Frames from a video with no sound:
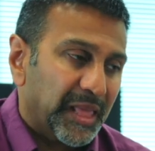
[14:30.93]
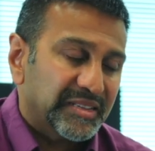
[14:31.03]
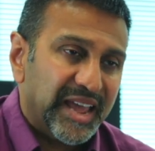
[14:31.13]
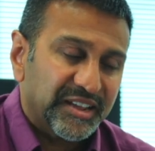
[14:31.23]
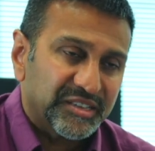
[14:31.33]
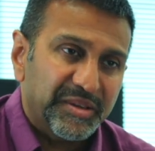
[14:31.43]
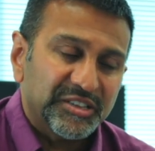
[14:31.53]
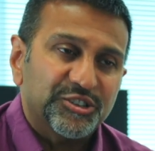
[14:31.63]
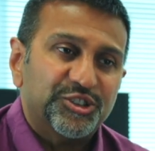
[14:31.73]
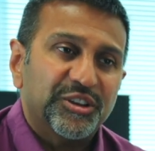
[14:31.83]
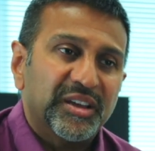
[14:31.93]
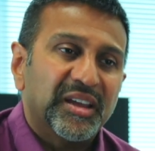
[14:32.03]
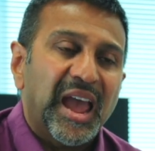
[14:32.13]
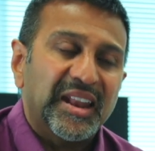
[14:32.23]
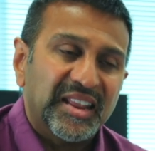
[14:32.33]
text messaging
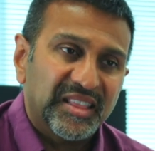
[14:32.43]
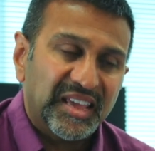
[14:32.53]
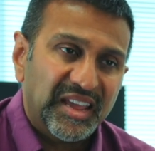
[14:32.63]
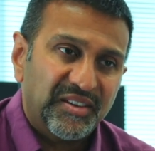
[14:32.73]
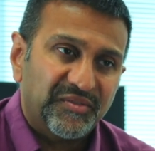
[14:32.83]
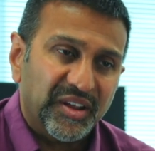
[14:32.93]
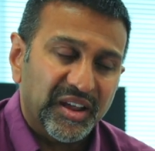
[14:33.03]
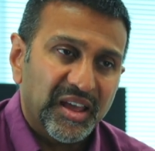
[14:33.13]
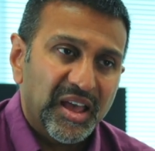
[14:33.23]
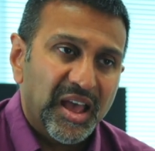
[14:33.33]
and in the evening.